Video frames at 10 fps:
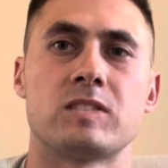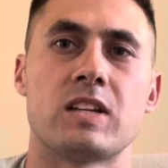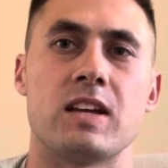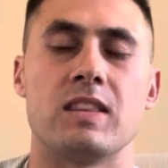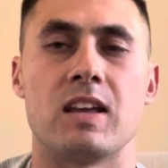
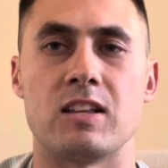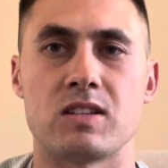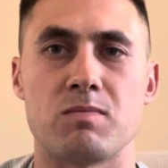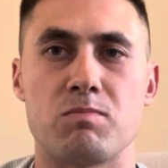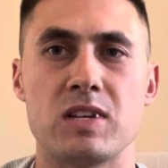And then
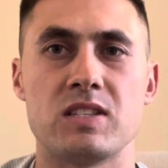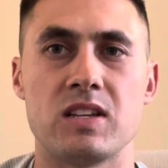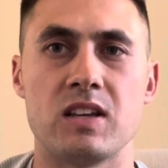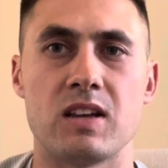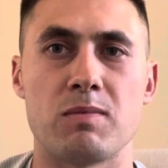some
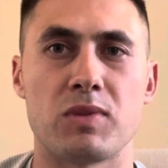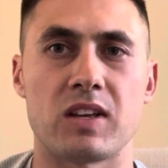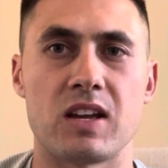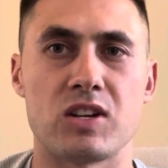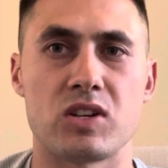PT
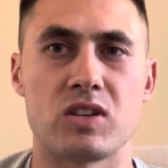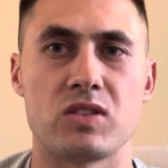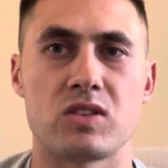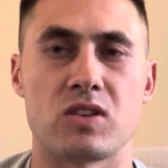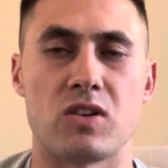implications,
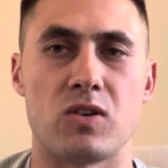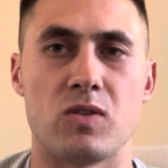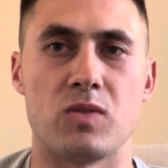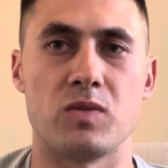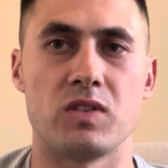
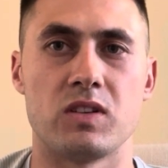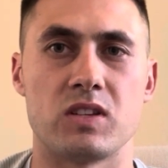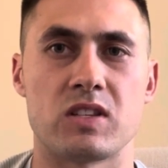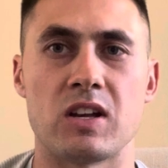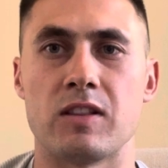so
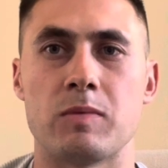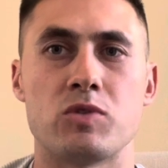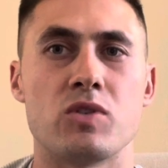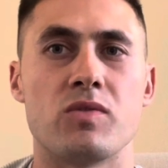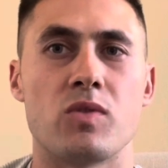just telling them
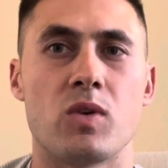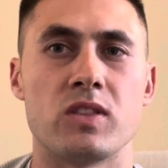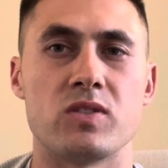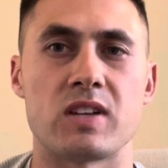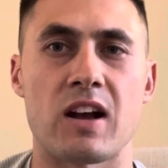to avoid
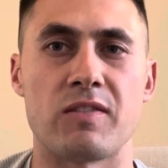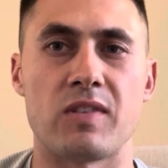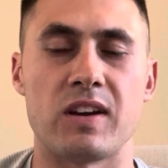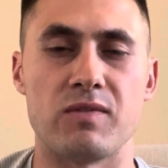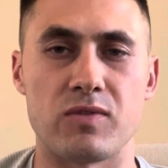those
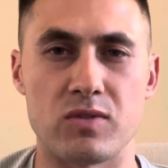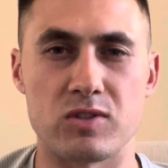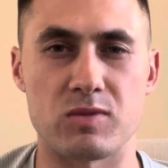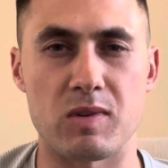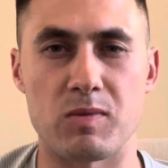aggravating
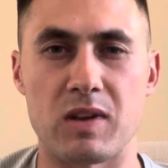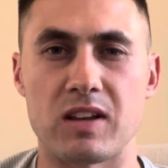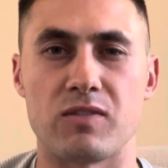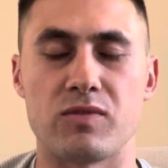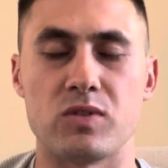foods, maybe making
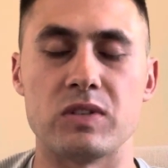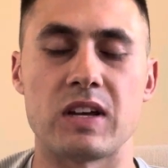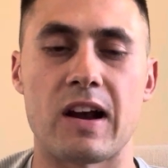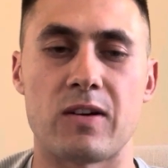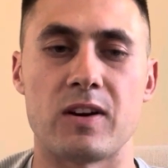a food
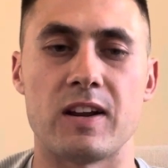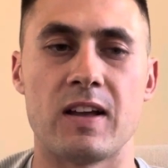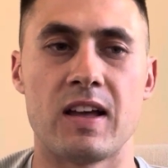diary